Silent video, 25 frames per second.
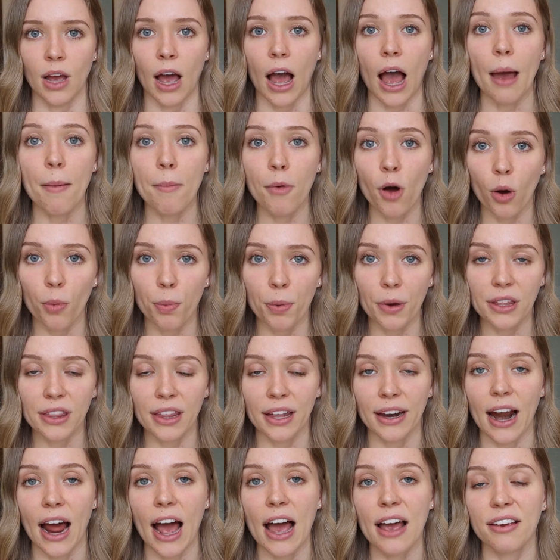I'm hoping
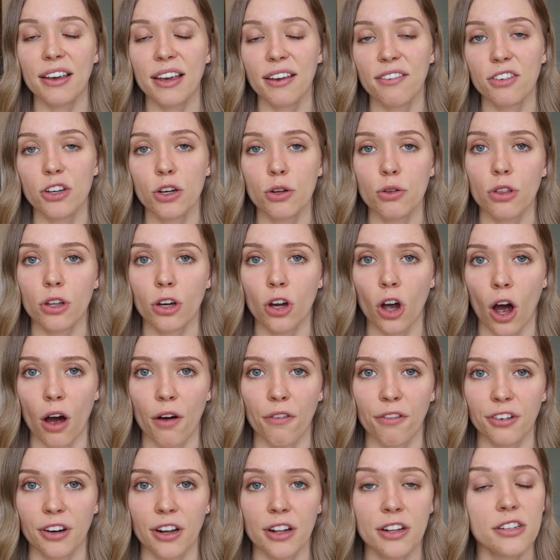that I've given you the
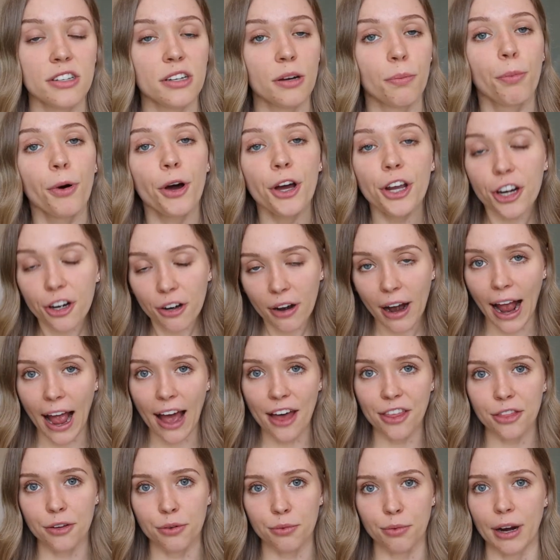confidence to put your
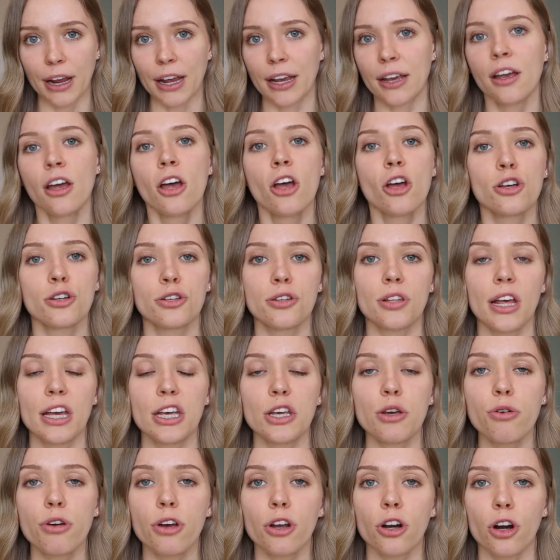hat in the ring so that
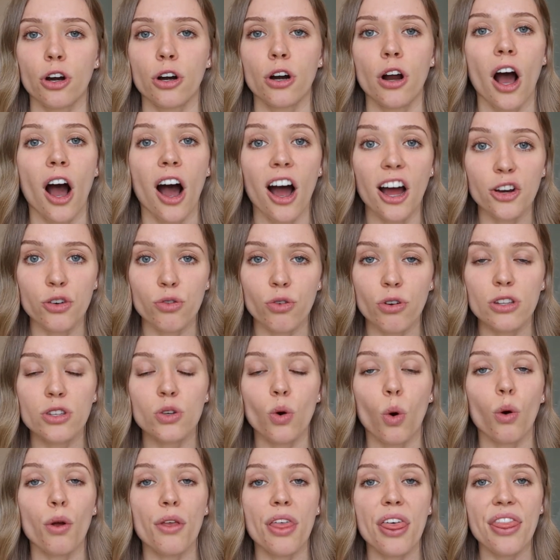you can earn hundreds
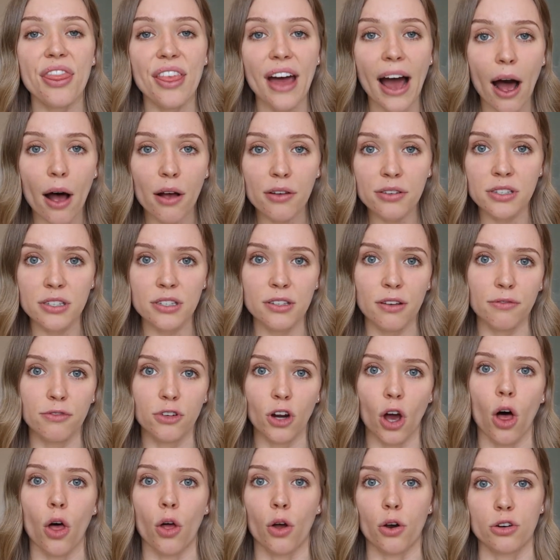or thousands of
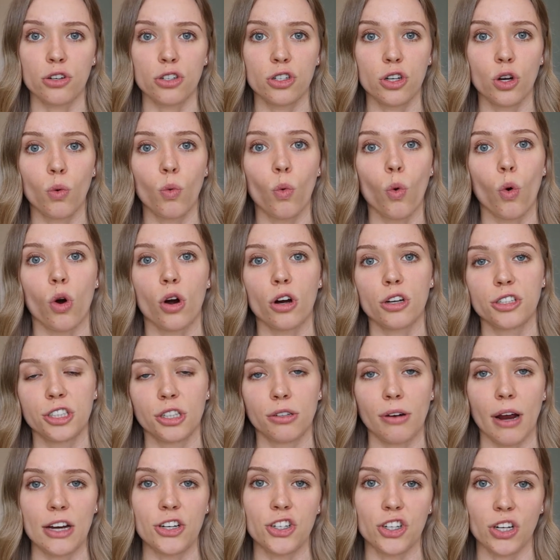dollars towards
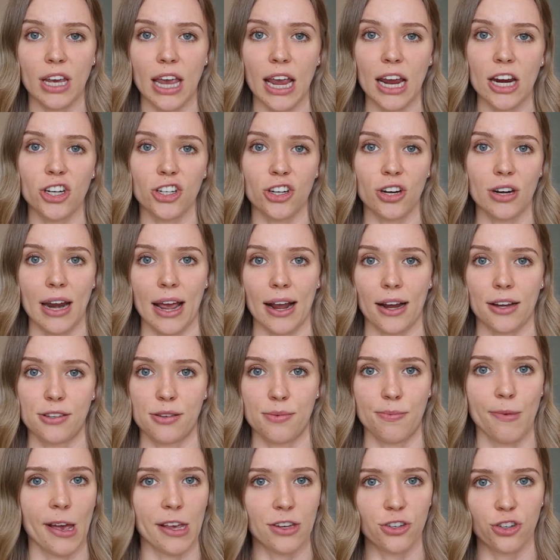your education next
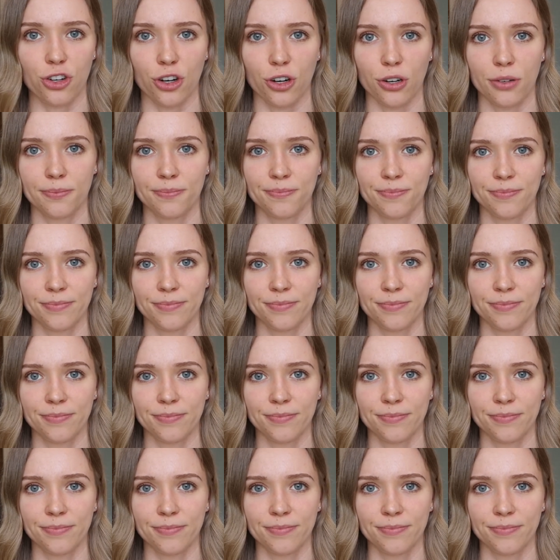semester.